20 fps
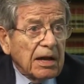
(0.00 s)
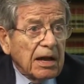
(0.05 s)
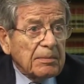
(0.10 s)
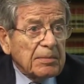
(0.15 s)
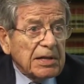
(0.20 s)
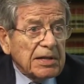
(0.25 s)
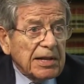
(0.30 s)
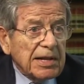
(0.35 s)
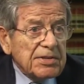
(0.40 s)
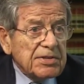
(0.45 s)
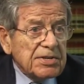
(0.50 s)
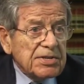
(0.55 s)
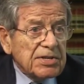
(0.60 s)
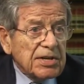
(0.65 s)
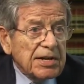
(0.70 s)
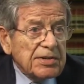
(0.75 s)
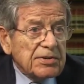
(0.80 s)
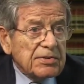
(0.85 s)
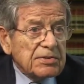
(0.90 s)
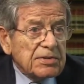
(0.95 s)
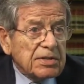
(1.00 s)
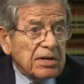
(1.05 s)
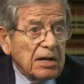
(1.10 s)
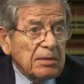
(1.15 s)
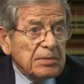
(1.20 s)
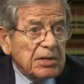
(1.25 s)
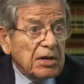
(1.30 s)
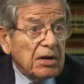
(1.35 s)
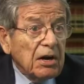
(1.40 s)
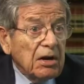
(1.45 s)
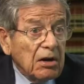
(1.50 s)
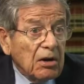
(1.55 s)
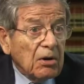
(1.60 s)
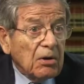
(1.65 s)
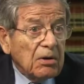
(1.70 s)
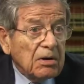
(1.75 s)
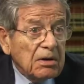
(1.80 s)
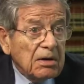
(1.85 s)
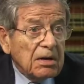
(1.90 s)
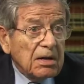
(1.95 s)
I mean, legislatures come and
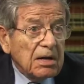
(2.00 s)
go,